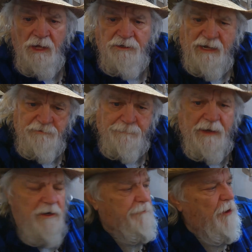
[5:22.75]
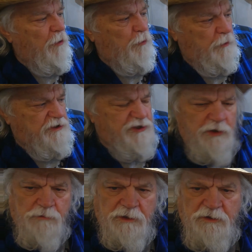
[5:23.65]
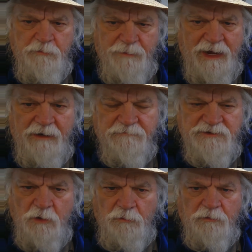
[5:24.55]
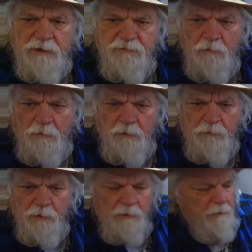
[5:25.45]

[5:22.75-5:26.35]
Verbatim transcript: Now, depending upon which unit you buy of solar controller,